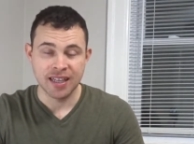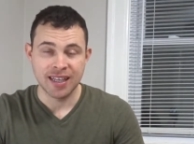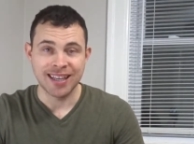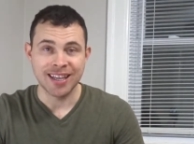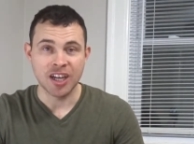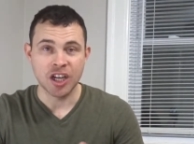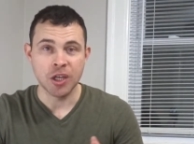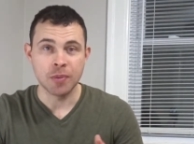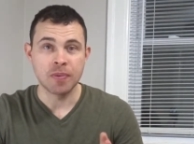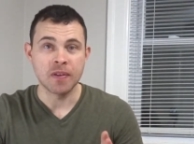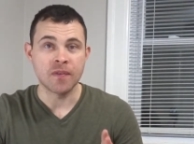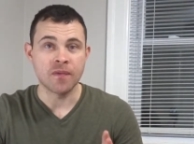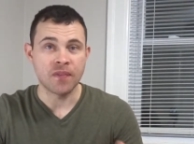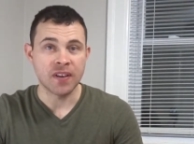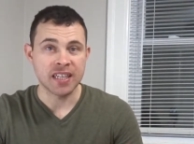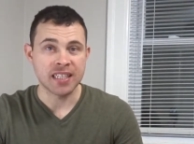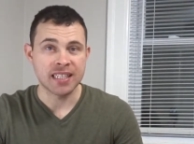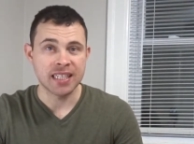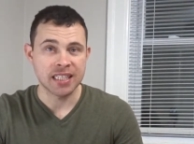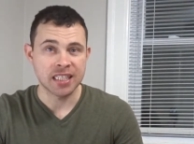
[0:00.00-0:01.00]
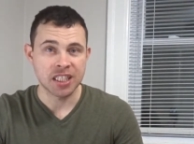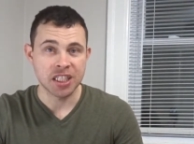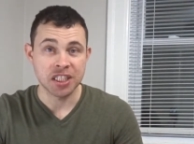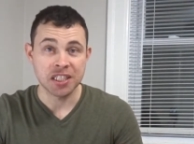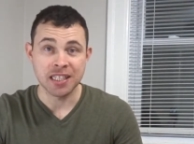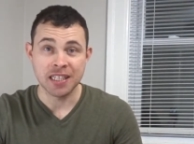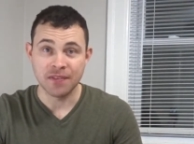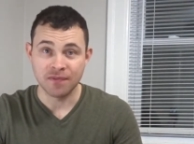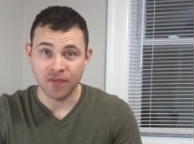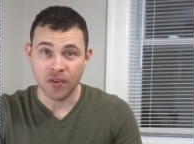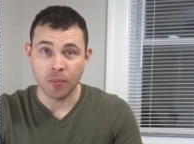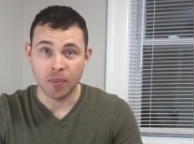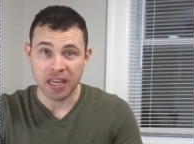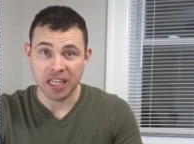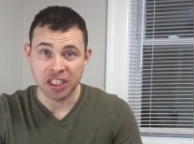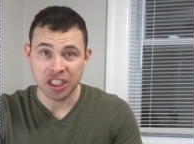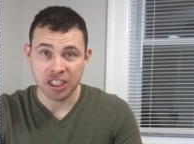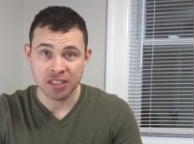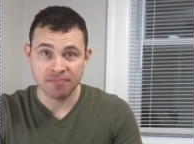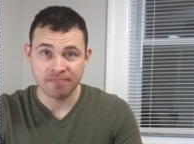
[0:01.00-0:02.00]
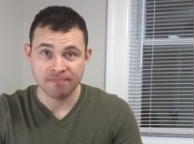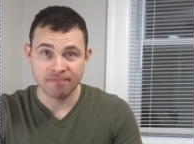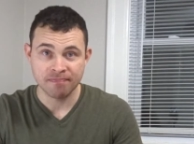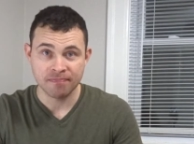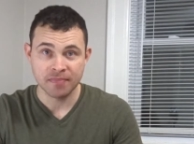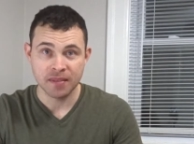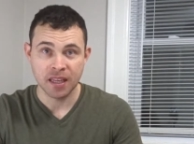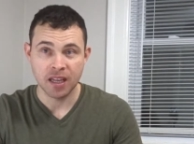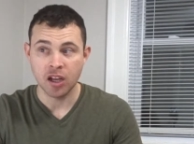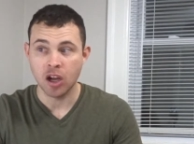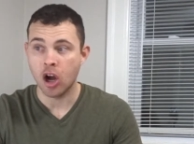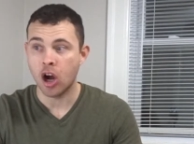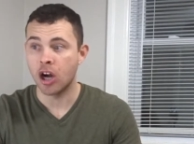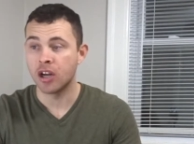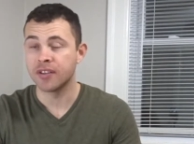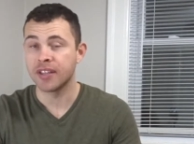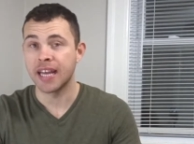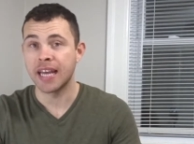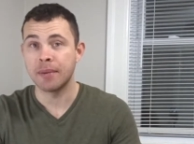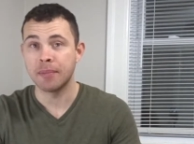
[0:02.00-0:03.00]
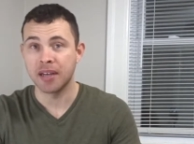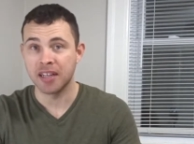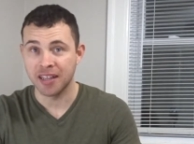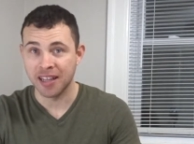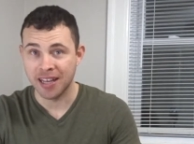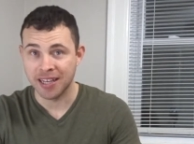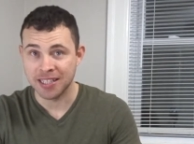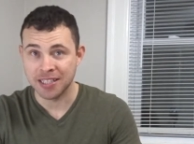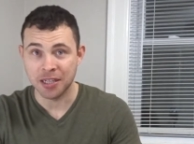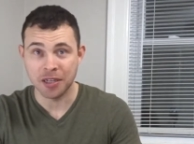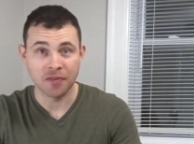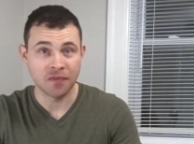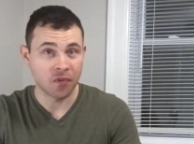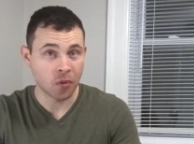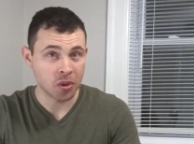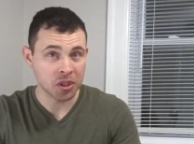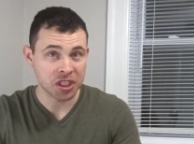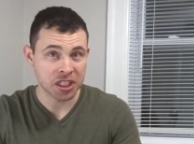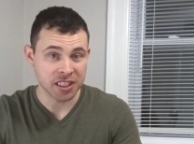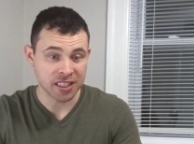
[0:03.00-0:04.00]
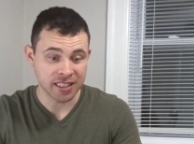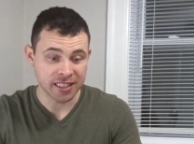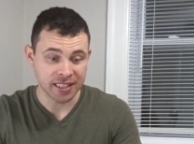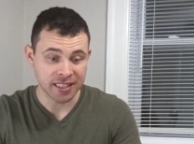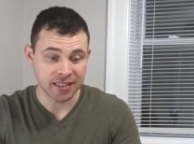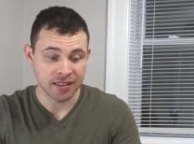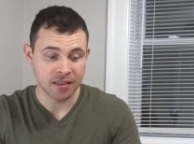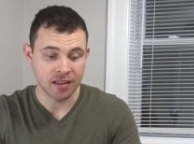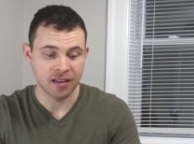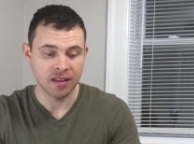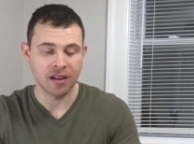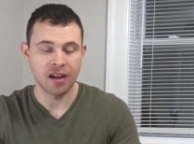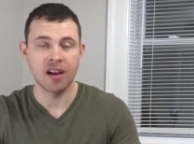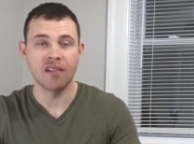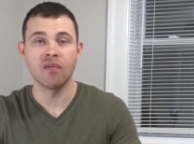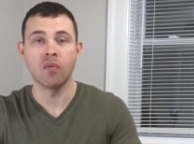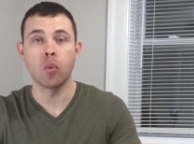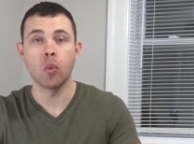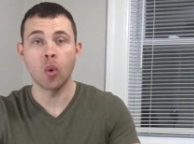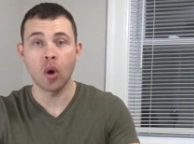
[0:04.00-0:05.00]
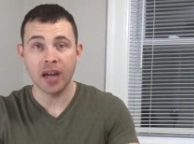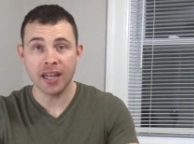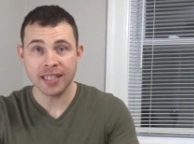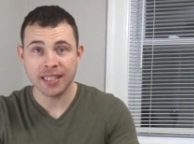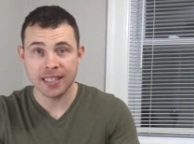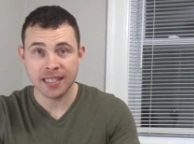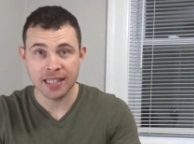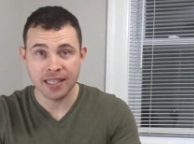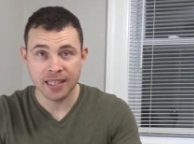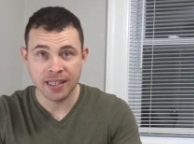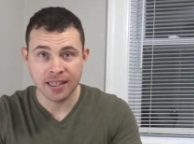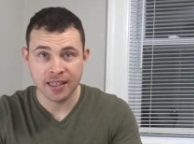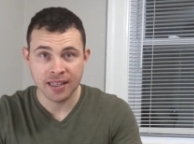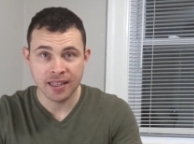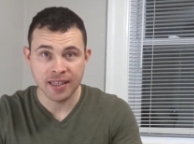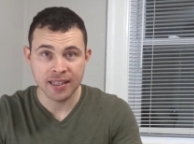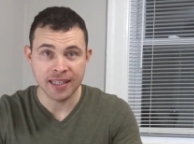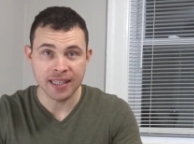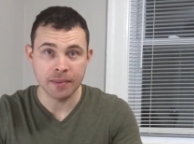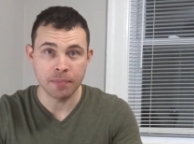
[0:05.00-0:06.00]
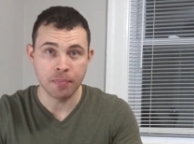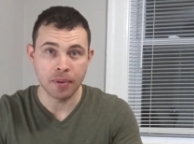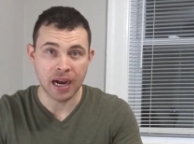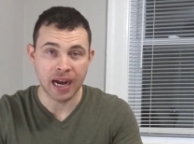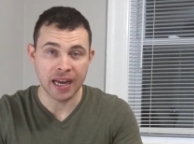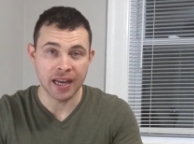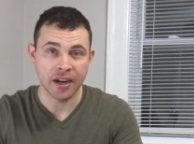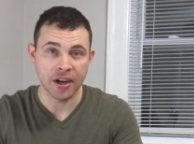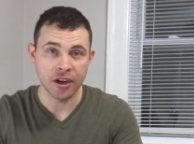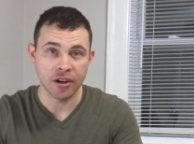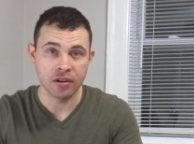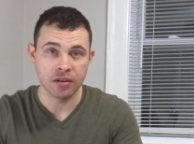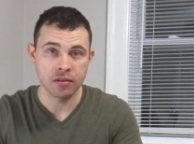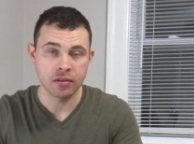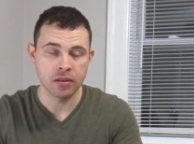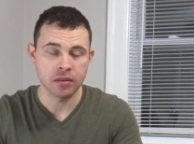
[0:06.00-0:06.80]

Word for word: it could be fictitious information on the M L S, unfortunately, of what the buyer,